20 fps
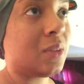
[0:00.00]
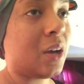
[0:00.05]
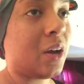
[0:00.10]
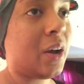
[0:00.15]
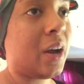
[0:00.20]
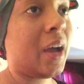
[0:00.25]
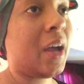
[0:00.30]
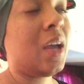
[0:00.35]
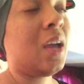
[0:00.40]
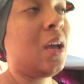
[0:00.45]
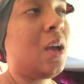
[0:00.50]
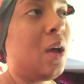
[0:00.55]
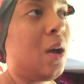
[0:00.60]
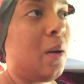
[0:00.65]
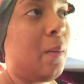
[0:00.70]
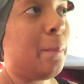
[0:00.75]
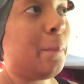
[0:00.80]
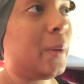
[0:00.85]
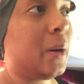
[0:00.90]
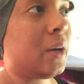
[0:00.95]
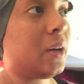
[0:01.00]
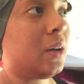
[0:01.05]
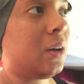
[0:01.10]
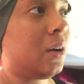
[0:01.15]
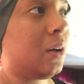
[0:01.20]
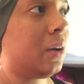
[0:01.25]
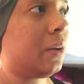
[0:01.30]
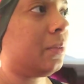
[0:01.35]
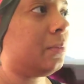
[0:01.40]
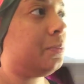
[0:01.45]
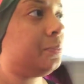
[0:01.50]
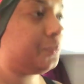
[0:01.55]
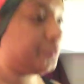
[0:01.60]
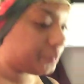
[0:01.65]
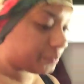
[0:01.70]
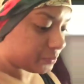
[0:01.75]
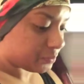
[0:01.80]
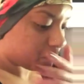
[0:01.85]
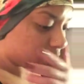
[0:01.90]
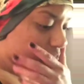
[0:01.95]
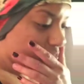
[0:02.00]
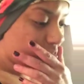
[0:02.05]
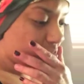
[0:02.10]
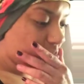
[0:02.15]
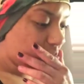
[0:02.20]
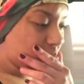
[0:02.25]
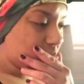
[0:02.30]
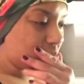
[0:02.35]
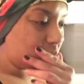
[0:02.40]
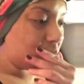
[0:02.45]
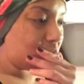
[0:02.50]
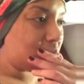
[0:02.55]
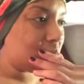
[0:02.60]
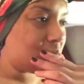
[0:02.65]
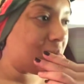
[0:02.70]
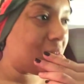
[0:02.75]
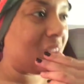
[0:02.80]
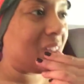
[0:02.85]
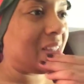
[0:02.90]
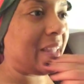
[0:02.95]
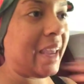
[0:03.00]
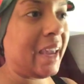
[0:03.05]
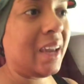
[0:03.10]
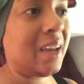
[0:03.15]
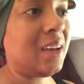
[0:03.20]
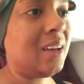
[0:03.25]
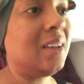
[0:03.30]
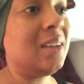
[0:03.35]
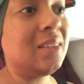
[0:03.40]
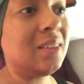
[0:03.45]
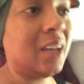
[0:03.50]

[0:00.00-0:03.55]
all right but um they